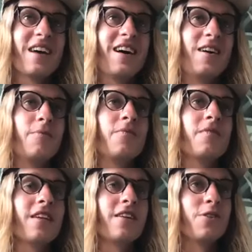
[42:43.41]

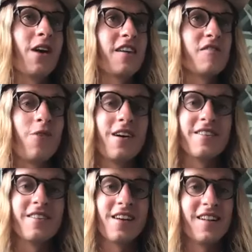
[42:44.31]
Um, if you guys want
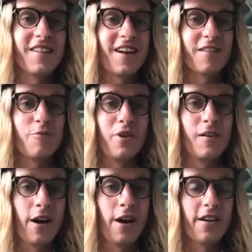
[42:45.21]
to contact me
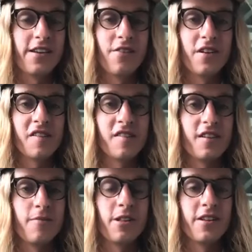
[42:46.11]
about any of our
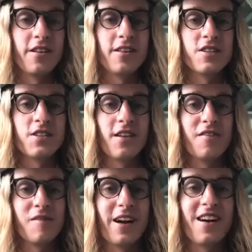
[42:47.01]
sustainability
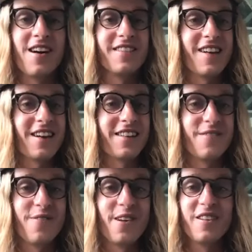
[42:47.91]
initiatives, my contact
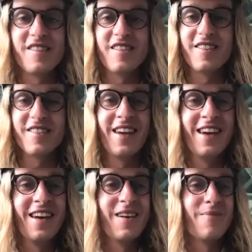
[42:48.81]
info is just
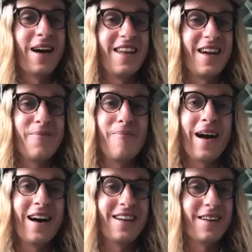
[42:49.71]
my name,
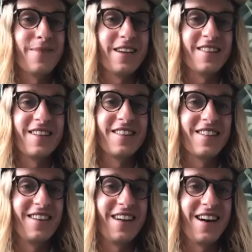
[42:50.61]
Matt,
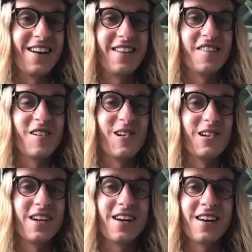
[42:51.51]
M-A-T-T at
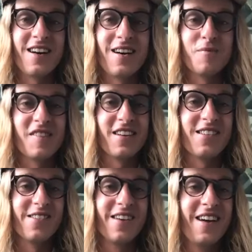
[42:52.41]
nisolo.com.
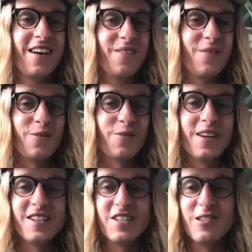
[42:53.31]
So feel free
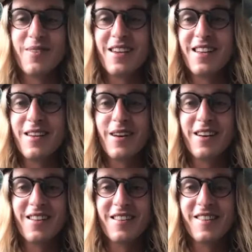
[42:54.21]
to shoot me an
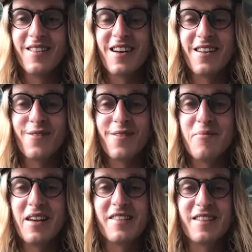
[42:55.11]
email. There's a lot of
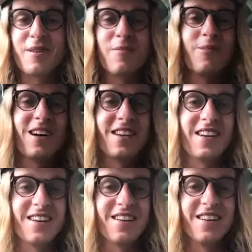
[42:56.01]
amazing people on
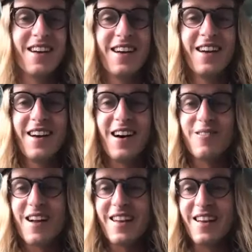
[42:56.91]
here
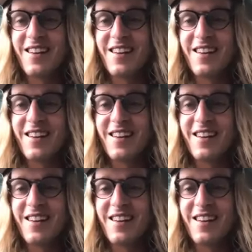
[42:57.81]
already.